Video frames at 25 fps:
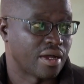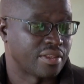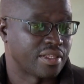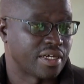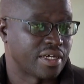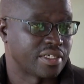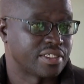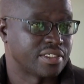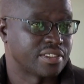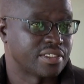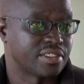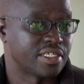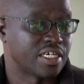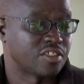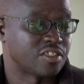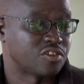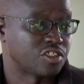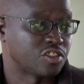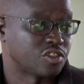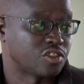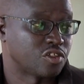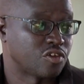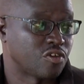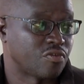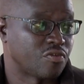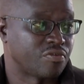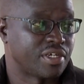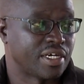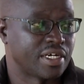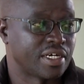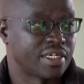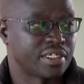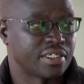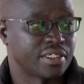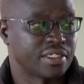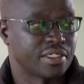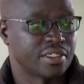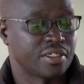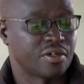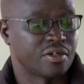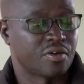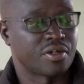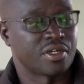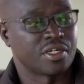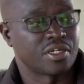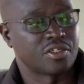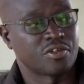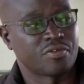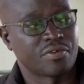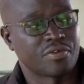that is the Association of Donkey
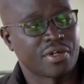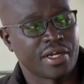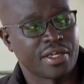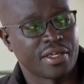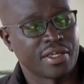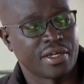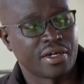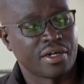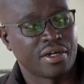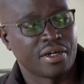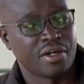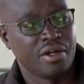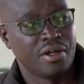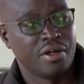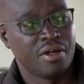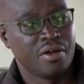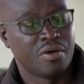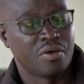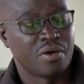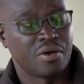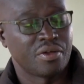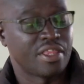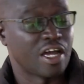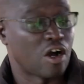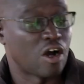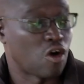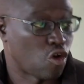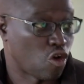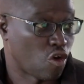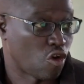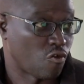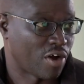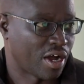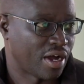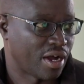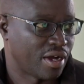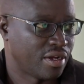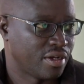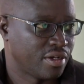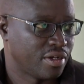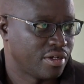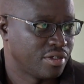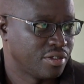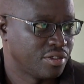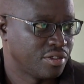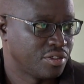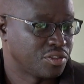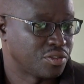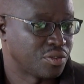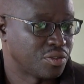Owners of Kenya. They're all over.
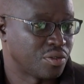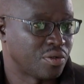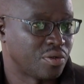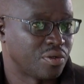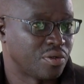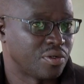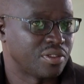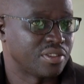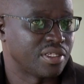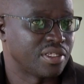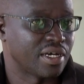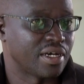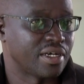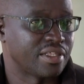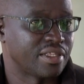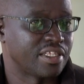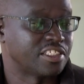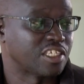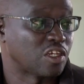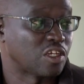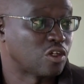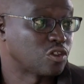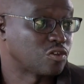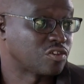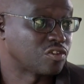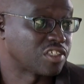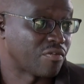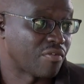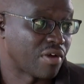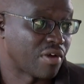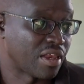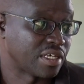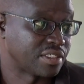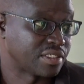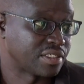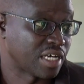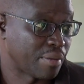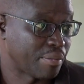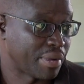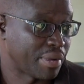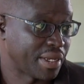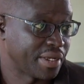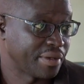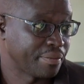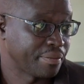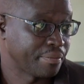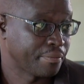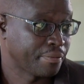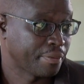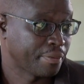So there's a lot of surveillance
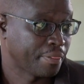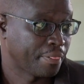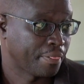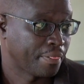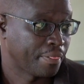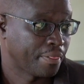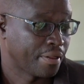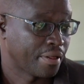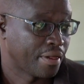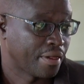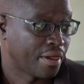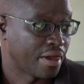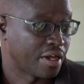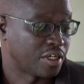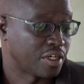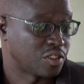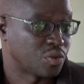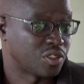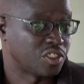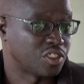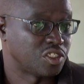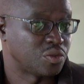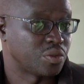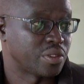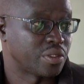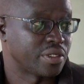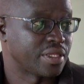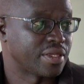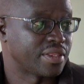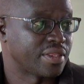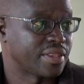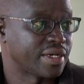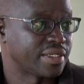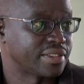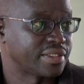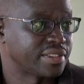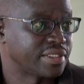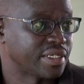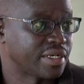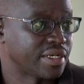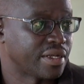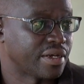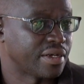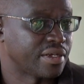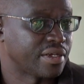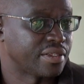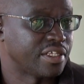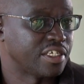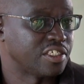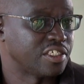happening to ensure then that
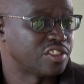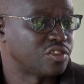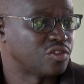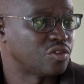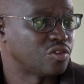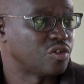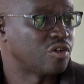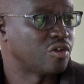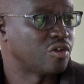there's